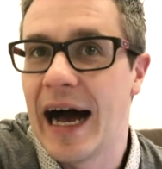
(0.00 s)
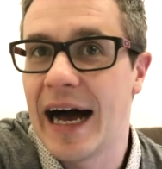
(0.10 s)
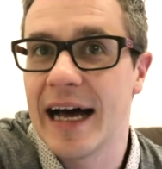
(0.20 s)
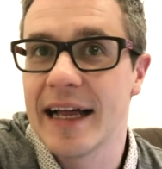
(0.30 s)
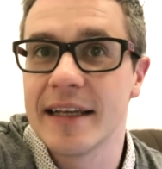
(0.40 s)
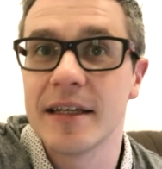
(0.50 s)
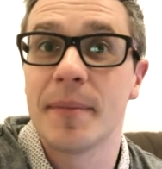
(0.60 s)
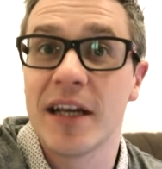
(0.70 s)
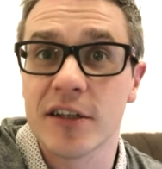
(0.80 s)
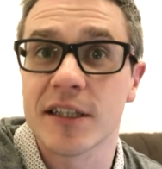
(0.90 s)
And
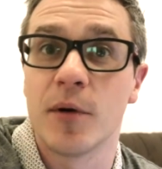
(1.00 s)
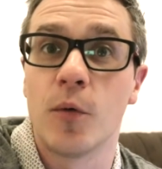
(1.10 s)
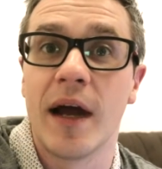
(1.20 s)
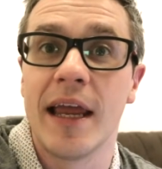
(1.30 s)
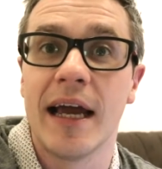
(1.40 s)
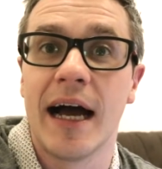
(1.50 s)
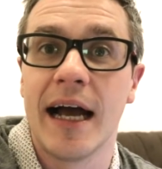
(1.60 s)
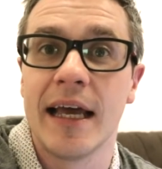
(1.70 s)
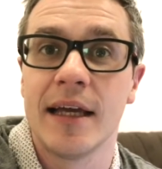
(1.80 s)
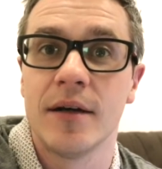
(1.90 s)
because I'm away,
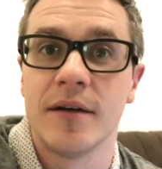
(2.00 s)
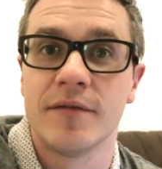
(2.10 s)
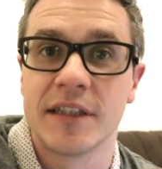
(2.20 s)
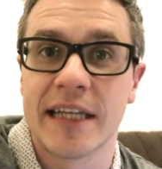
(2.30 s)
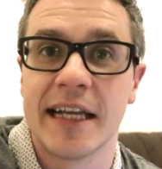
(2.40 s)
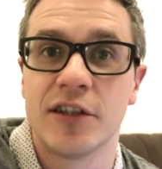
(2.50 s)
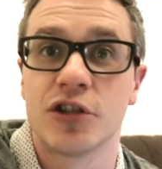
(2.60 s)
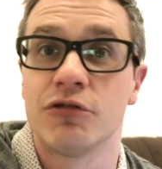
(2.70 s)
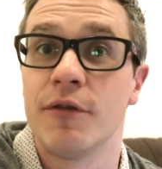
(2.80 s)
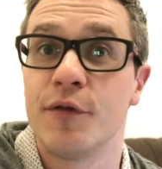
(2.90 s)
I have decided
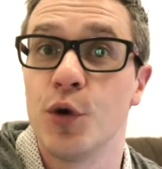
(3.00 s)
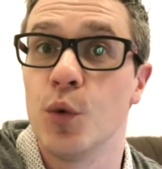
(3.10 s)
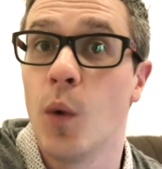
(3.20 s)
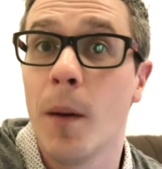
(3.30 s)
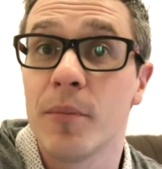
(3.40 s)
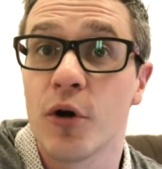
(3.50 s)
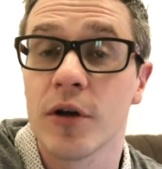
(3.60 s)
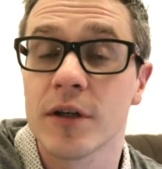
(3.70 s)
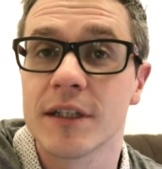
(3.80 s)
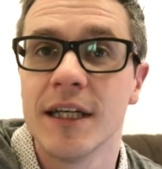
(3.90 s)
just to review one
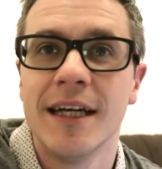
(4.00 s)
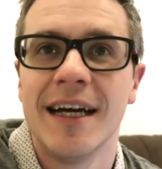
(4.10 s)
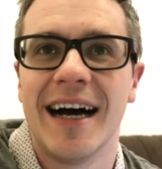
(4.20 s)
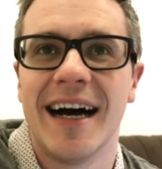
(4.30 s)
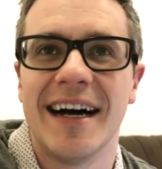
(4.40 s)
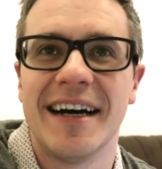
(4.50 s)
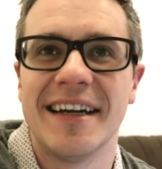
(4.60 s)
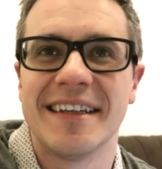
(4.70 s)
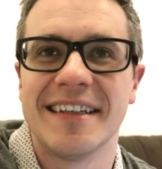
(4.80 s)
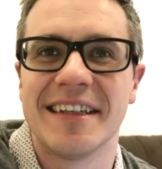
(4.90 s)
product,
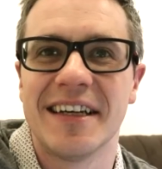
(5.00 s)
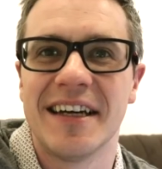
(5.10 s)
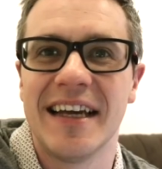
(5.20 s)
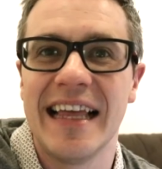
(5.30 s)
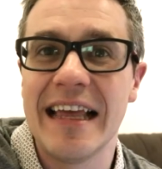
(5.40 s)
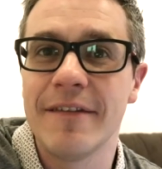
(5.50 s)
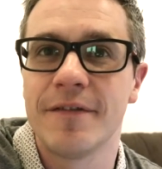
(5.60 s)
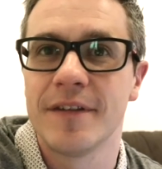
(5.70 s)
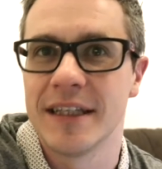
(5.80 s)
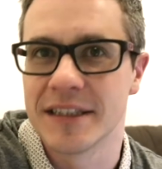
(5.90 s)
and uh,
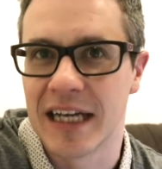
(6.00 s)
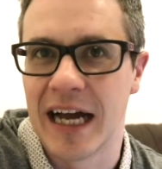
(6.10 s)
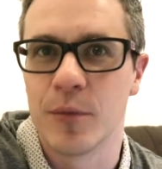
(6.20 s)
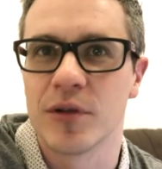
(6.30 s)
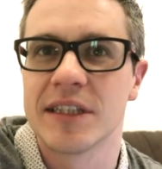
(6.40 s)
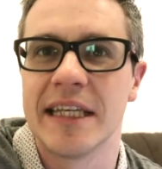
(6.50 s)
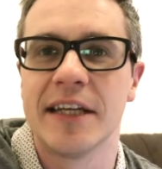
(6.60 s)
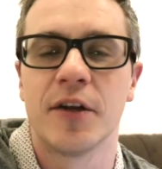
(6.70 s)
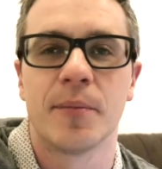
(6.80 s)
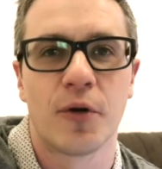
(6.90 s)
if there's time, we'll sneak
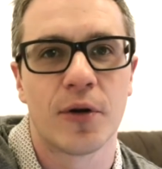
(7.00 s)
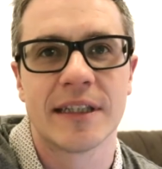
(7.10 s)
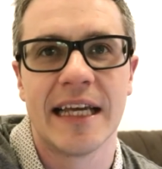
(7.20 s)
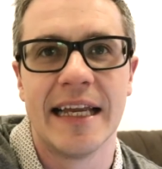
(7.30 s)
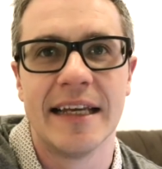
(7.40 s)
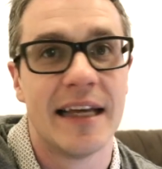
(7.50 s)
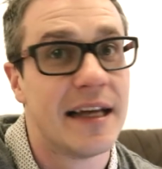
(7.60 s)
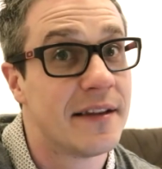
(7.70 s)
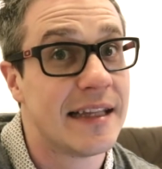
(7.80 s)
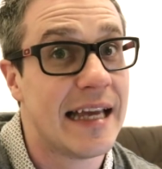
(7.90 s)
another product in
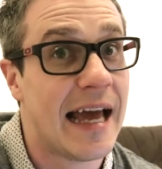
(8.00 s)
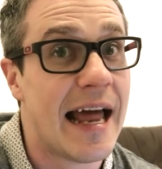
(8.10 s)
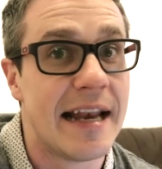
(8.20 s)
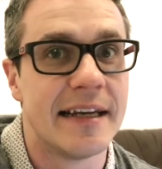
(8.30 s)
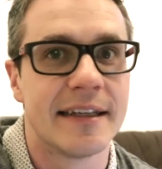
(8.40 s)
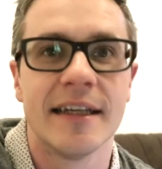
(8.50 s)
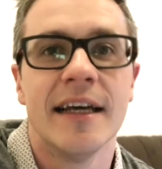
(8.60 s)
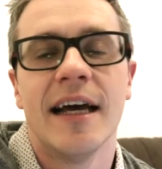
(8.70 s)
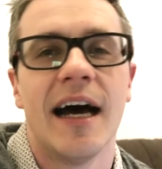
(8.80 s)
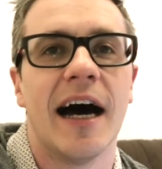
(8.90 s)
at the end.
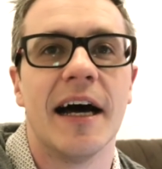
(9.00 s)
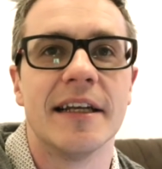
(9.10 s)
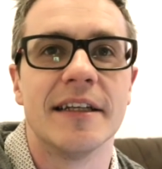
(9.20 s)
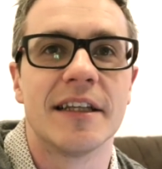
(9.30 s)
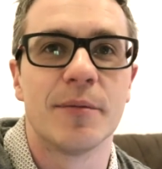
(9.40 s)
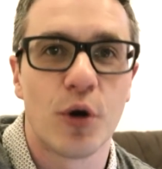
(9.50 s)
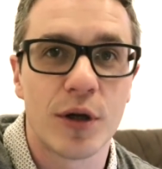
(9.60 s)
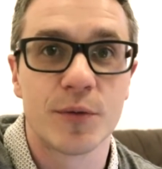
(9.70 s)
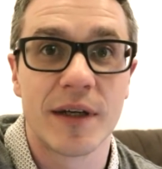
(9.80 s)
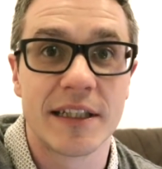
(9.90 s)
Um, the
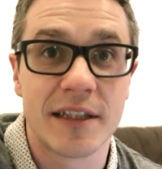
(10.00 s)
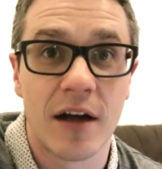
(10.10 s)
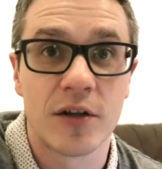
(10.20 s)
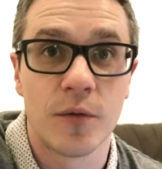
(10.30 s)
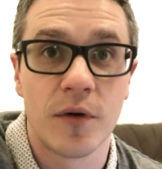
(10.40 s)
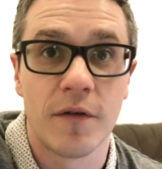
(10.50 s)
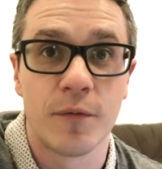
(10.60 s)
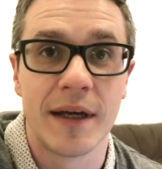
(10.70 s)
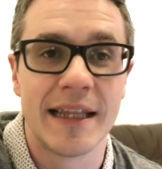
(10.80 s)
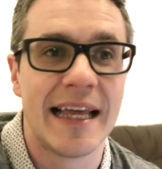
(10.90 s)
product we're going to start off
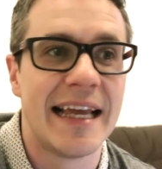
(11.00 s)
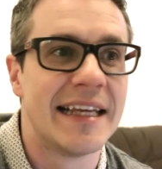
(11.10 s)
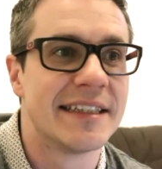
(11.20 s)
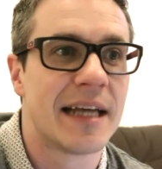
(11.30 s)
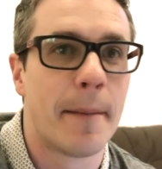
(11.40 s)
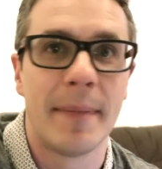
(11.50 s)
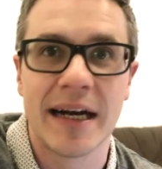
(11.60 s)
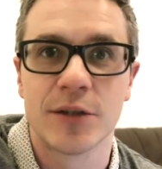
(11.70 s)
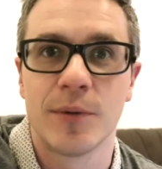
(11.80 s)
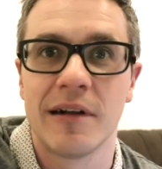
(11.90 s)
with is
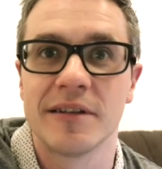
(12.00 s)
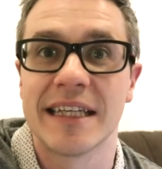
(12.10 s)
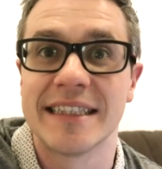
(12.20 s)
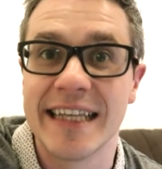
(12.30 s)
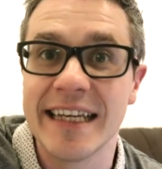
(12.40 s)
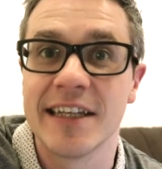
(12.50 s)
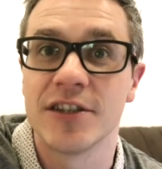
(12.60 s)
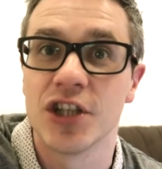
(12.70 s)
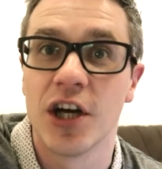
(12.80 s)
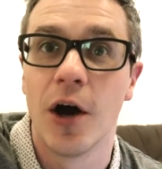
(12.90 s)
Maxwell's
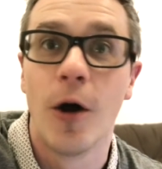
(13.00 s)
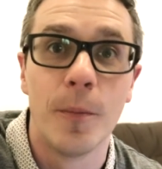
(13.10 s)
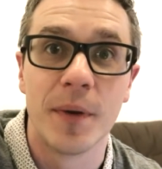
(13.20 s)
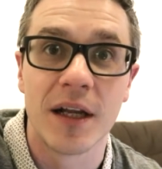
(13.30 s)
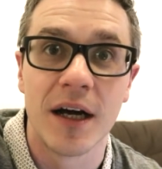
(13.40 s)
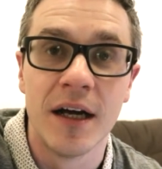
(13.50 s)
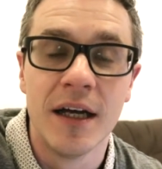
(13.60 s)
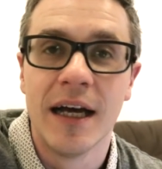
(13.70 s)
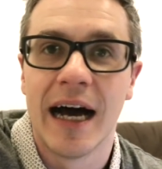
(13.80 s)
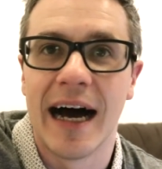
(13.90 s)
Signature Opener.
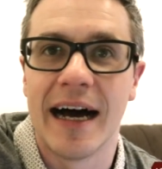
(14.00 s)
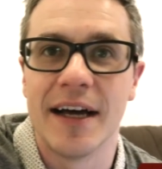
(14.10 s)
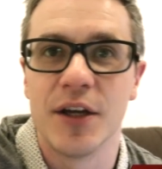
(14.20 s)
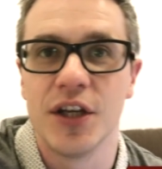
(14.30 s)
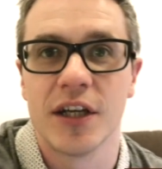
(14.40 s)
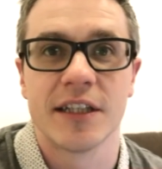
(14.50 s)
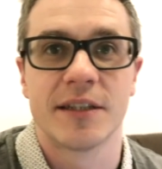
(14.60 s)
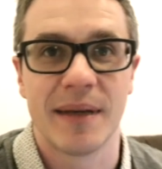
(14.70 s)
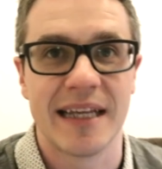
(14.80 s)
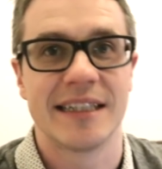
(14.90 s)
Uh, you're going to
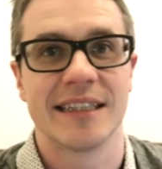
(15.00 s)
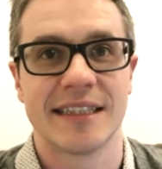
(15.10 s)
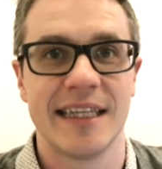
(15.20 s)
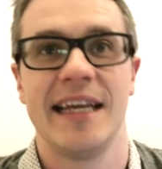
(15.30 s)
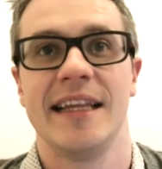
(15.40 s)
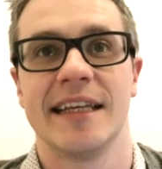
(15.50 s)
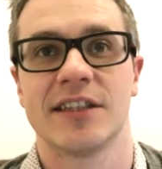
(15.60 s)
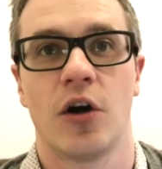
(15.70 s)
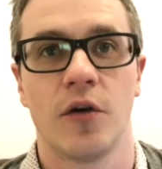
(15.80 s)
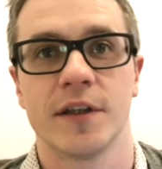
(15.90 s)
begin to see this
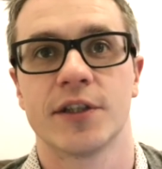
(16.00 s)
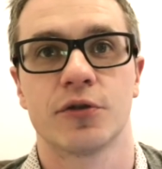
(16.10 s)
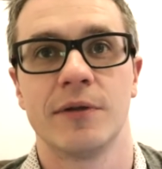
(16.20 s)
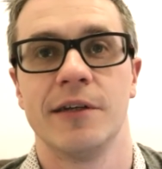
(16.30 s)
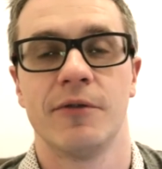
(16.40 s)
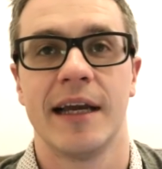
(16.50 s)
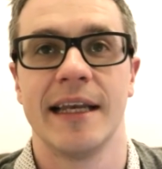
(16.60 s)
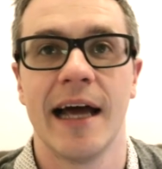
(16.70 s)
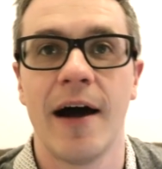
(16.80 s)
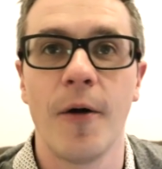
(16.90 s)
on the screen right
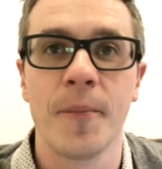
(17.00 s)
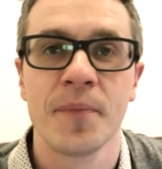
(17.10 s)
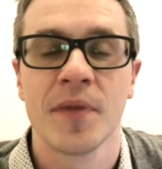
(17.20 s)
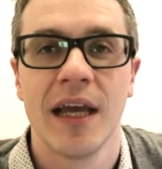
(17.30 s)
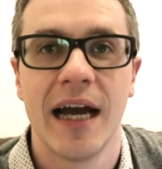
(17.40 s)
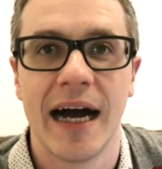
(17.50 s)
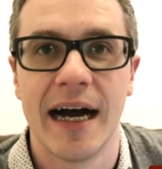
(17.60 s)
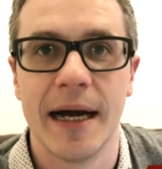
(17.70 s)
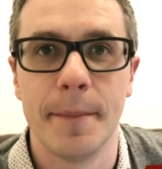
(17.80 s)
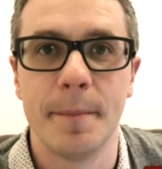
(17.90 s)
now,
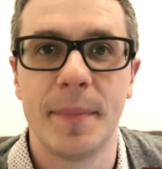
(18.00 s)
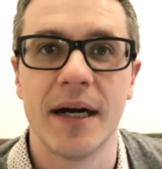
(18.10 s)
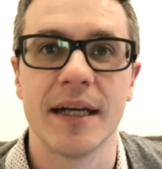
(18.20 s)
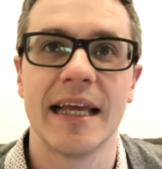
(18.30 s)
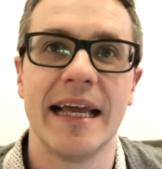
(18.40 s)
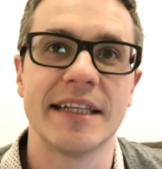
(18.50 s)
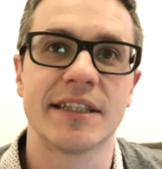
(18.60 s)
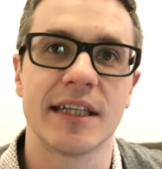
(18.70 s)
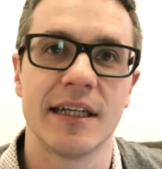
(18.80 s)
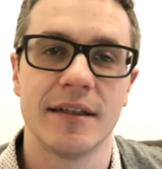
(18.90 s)
um, but
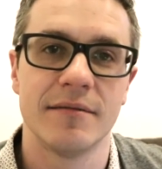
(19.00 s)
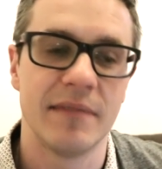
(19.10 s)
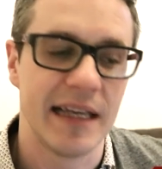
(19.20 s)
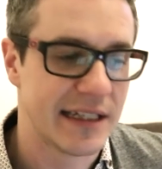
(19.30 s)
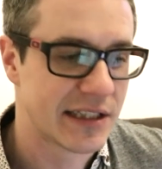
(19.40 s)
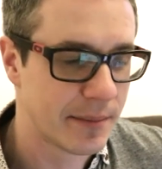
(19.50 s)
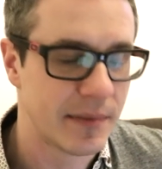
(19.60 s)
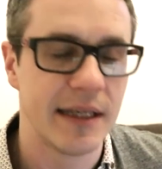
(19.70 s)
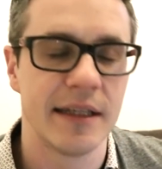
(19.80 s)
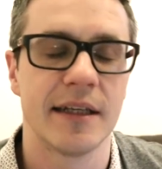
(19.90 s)
it's it's
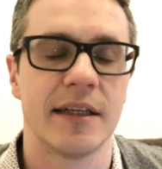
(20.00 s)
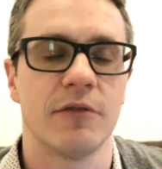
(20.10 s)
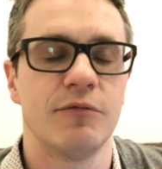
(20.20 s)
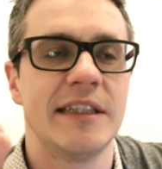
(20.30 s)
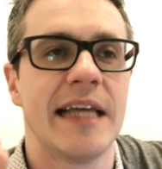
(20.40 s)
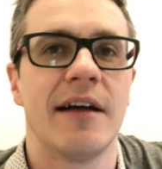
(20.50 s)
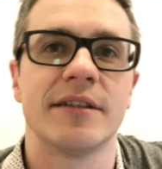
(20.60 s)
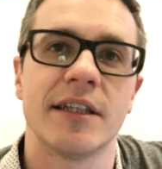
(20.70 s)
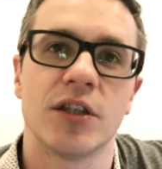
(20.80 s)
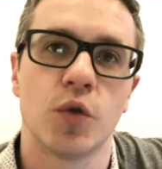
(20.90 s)
something that retails
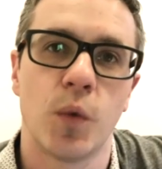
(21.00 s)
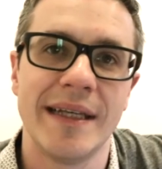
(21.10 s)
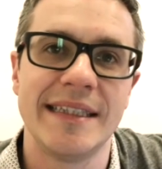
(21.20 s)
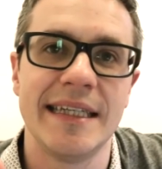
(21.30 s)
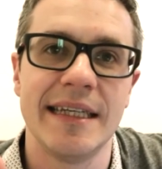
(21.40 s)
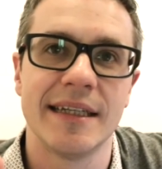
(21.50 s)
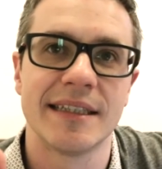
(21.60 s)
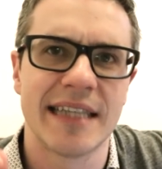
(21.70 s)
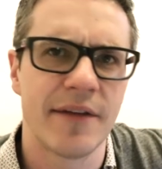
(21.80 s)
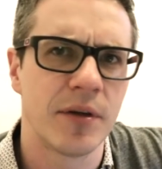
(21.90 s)
at
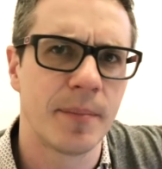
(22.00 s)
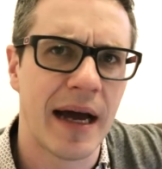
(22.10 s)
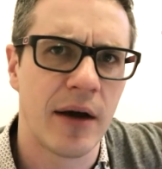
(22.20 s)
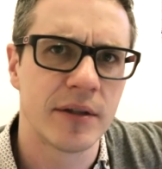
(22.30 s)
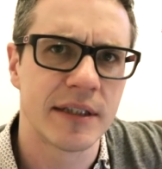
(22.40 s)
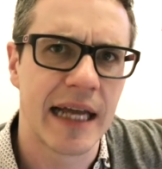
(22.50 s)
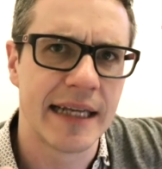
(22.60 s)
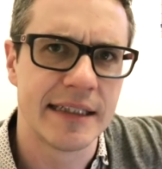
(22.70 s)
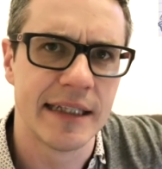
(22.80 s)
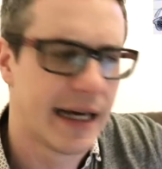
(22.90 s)
twenty-seven pounds
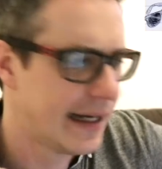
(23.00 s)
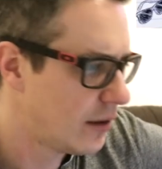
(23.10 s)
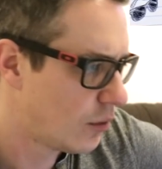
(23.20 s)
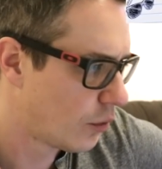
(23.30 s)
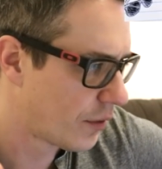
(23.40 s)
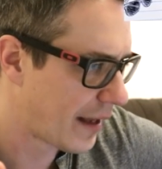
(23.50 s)
ninety-nine or